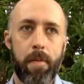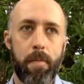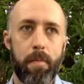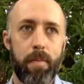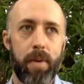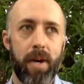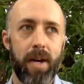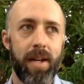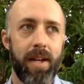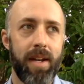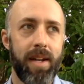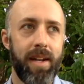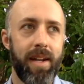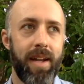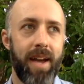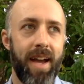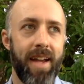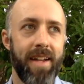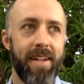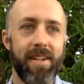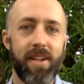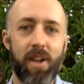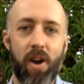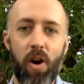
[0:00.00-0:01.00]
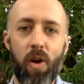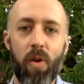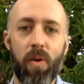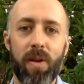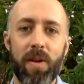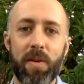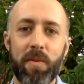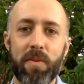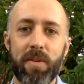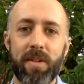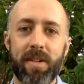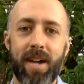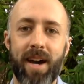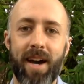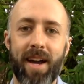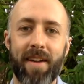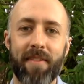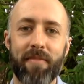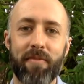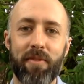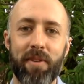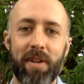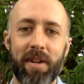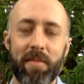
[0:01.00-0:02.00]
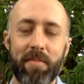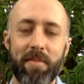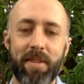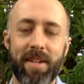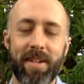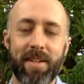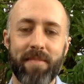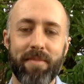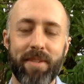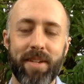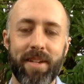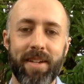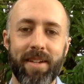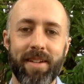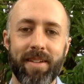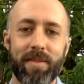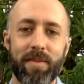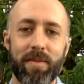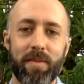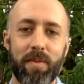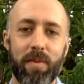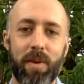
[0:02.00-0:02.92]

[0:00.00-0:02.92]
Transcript: But I know he would not have wanted me to be